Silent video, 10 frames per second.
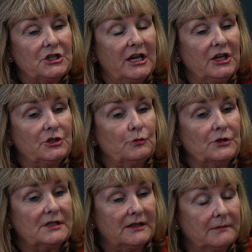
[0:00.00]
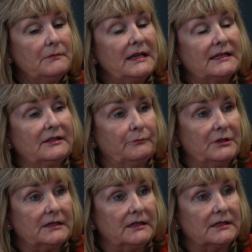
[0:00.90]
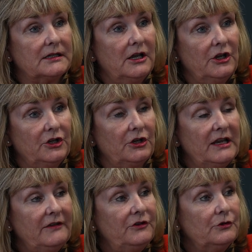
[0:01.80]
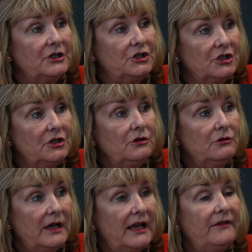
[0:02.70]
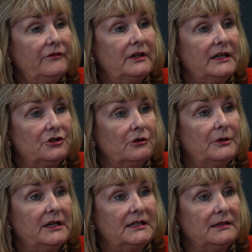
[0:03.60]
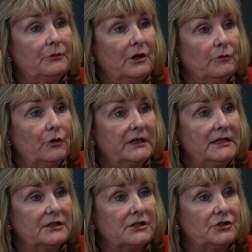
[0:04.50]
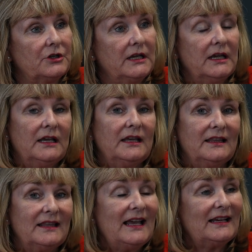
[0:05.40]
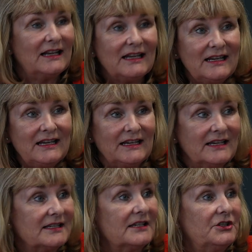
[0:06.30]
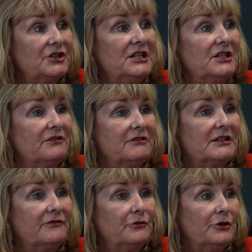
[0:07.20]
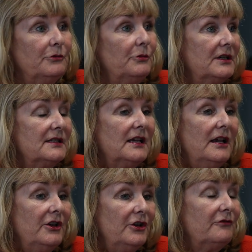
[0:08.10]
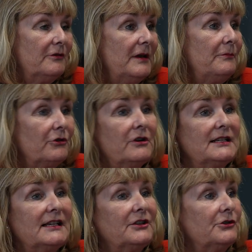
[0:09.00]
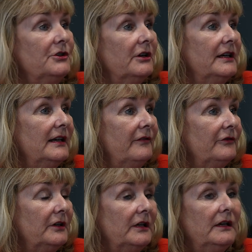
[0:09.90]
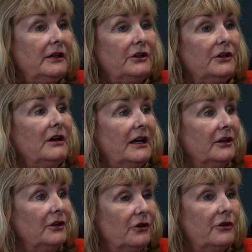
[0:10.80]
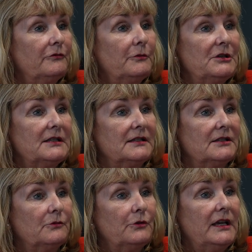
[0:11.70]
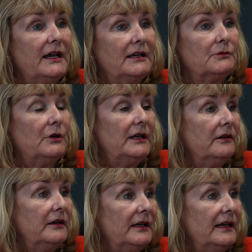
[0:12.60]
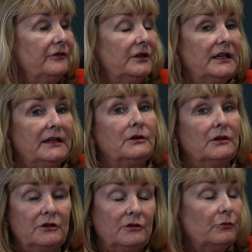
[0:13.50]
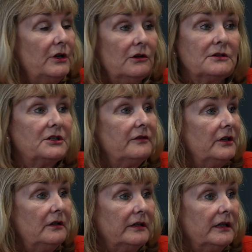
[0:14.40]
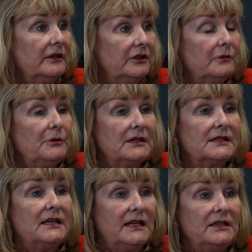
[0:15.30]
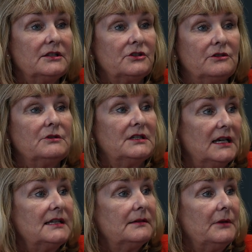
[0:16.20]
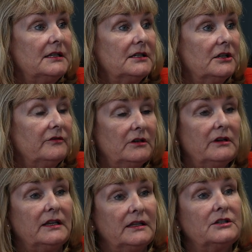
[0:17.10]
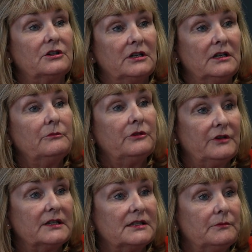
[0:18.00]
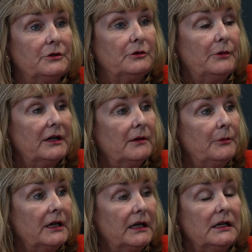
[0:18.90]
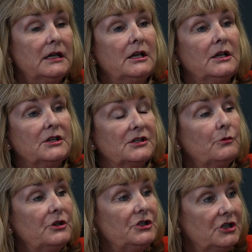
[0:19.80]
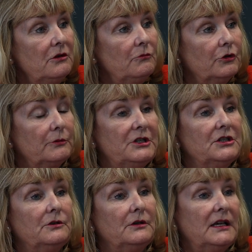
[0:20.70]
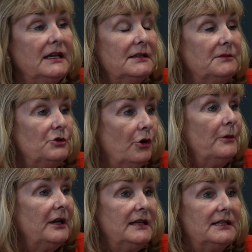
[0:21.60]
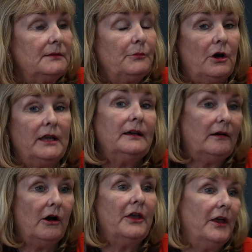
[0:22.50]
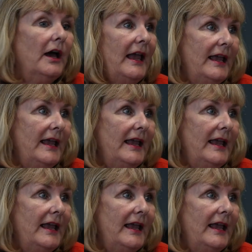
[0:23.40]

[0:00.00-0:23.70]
change was the mix of business. If you are too heavily dominated by one industry, that clearly is a strategic risk for you, because, remember I sat through 9/11, and a lot of the business that we had when 9/11 hit, we lost overnight, because the industry was decimated overnight, and that took a number of years to build back up again. So what you don't want to be doing is dominated by either